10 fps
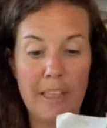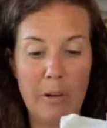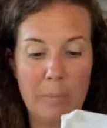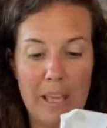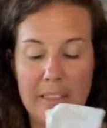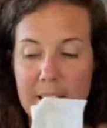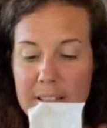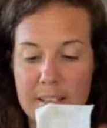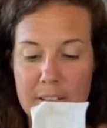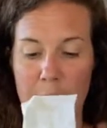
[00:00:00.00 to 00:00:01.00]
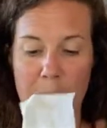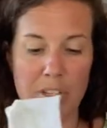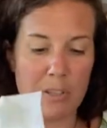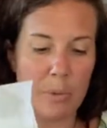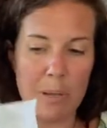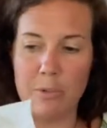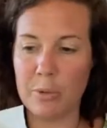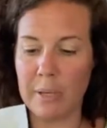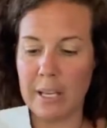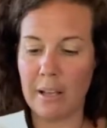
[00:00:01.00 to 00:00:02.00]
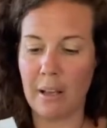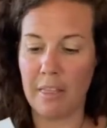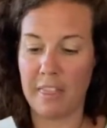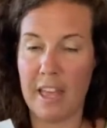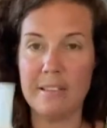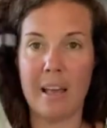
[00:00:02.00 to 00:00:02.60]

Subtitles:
that would make things easier, but just when I'm doing this,